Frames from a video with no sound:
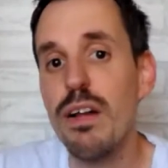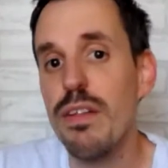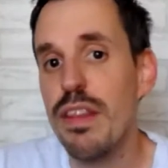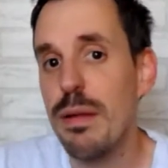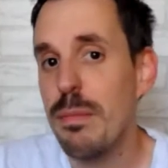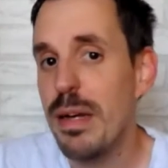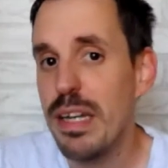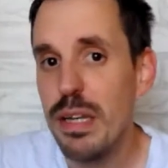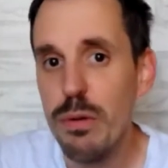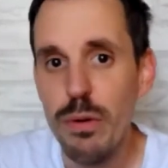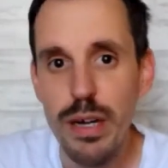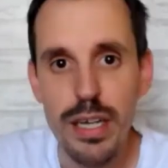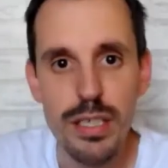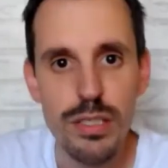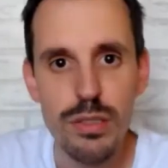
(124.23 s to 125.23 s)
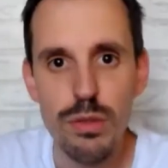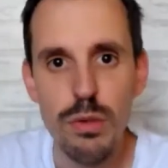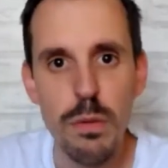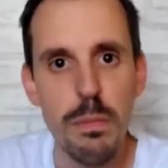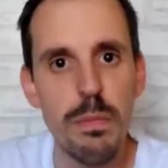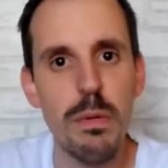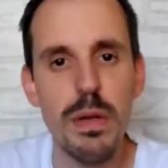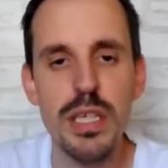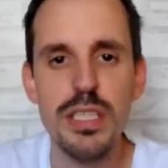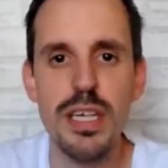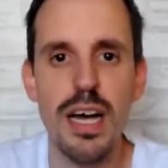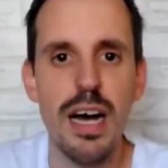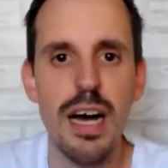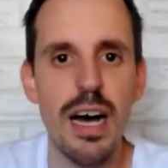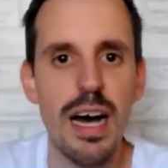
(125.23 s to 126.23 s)
the many ways to publish
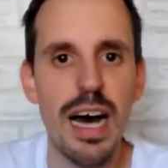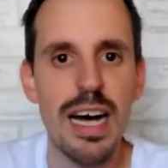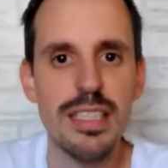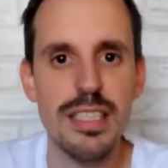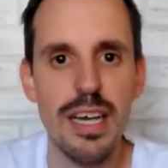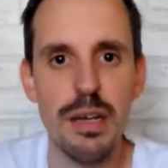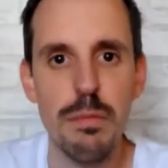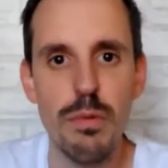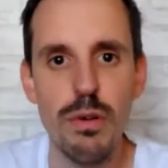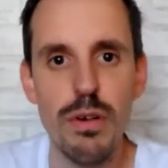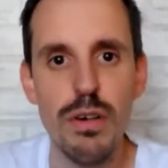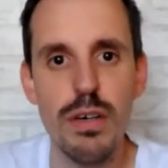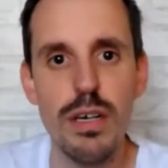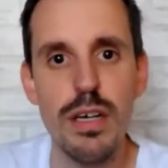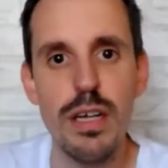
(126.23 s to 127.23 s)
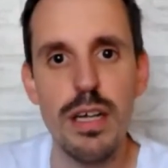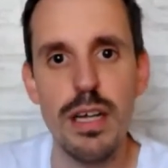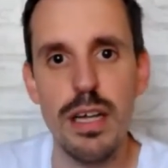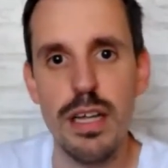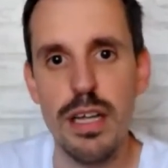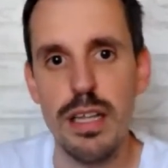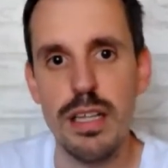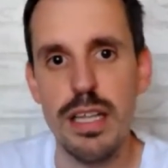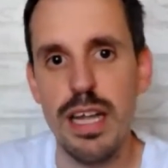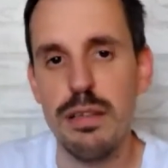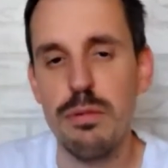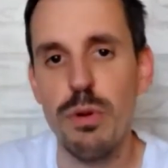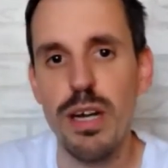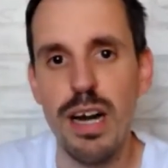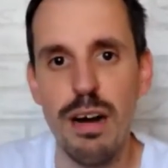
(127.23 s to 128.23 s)
a tech book that
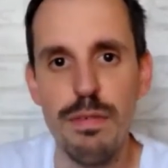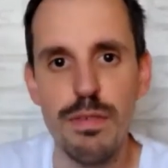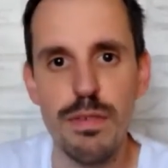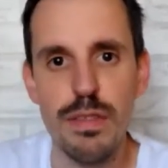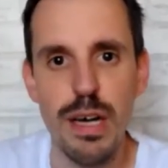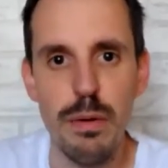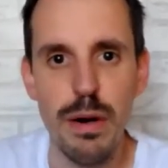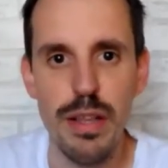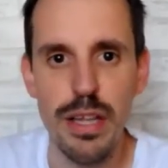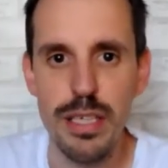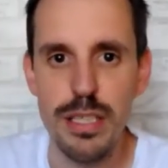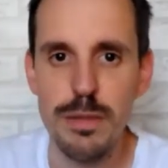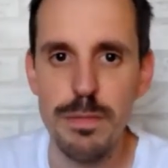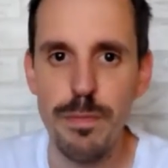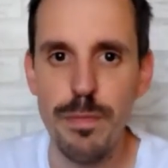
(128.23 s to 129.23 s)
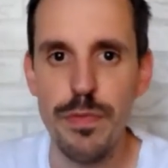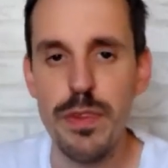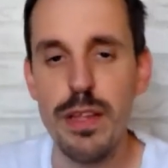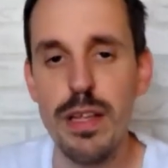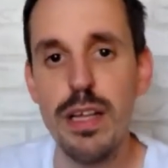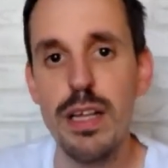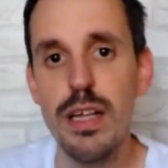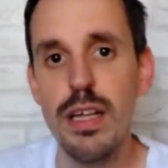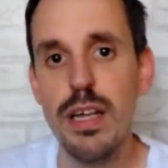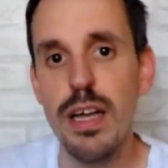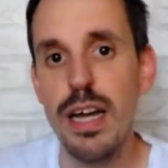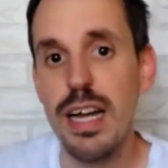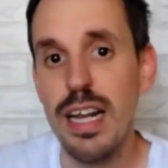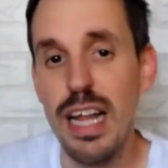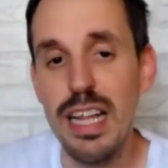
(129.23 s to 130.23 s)
we have nowadays.
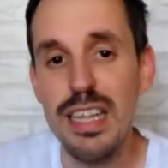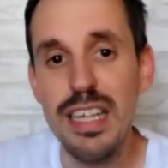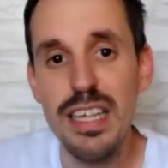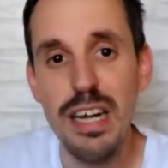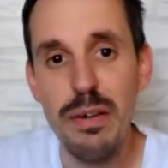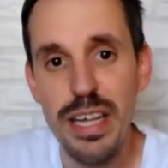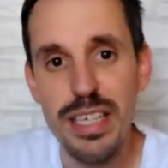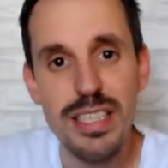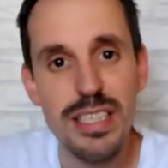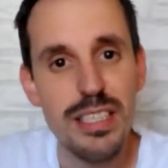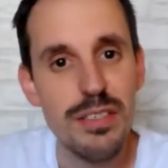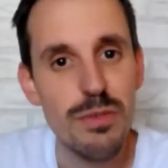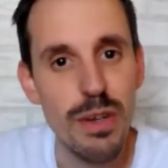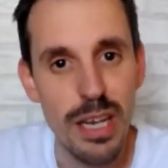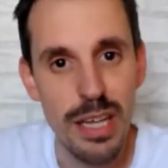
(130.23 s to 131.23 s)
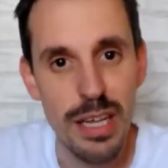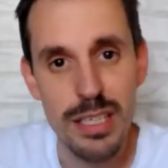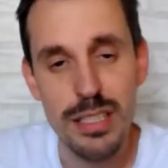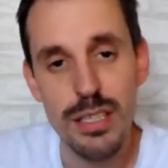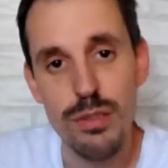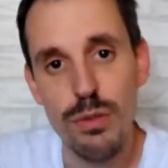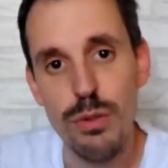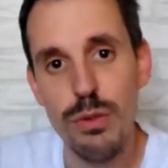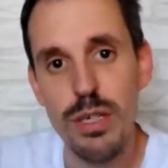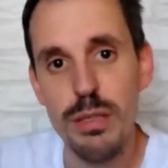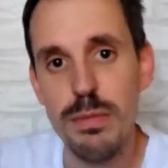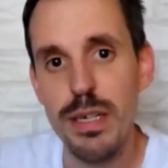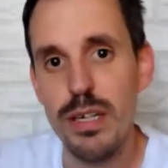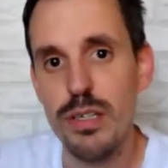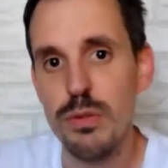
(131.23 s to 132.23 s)
Gladly, nowadays, it's really easy to do it
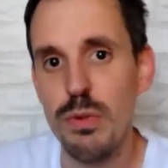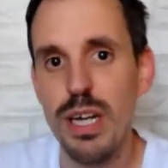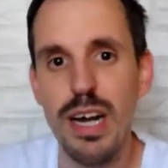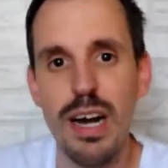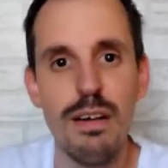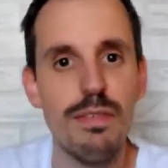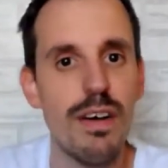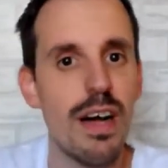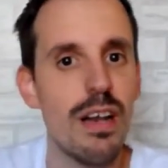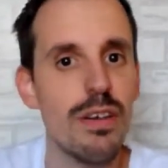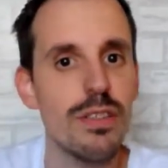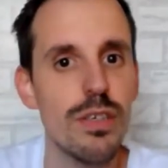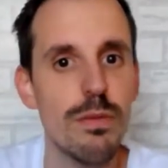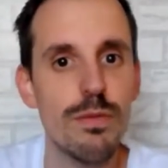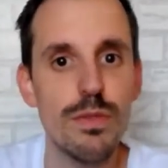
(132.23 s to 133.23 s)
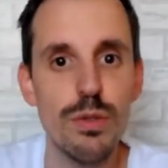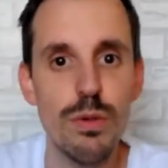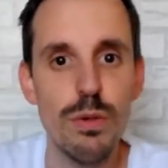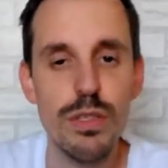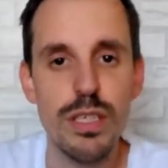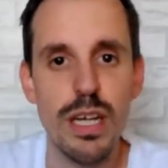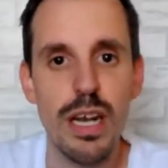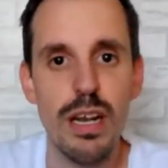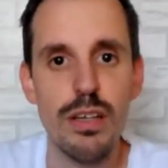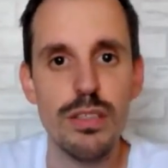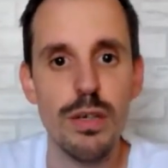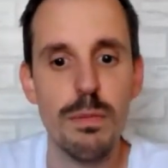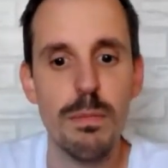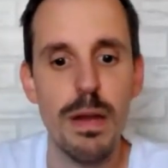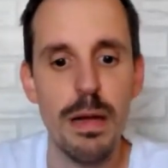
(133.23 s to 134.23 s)
because we have a lot of tools and a lot
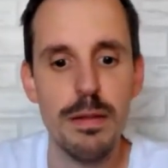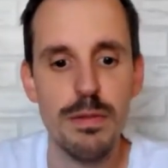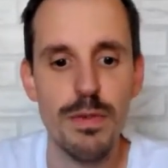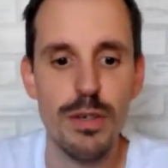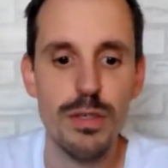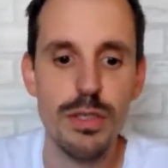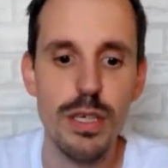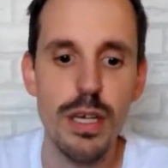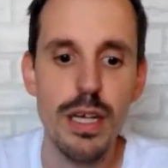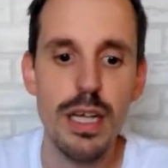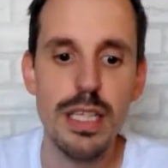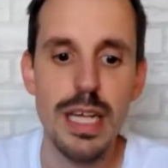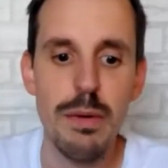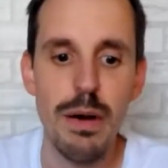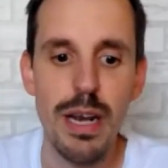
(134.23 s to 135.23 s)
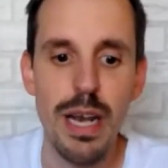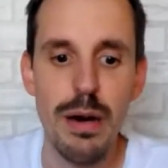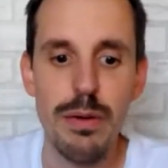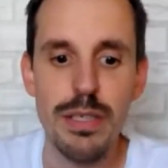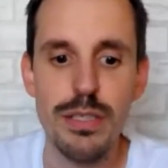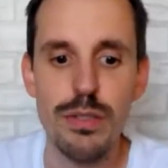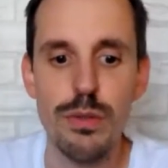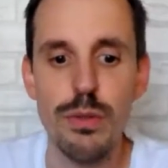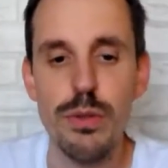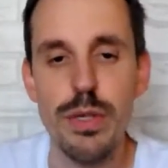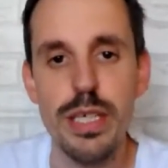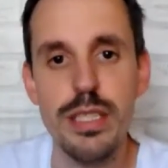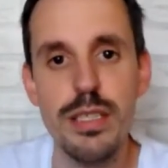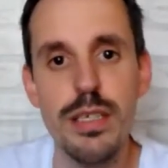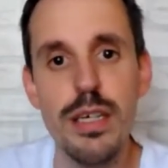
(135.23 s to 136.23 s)
of platforms that allow us to do it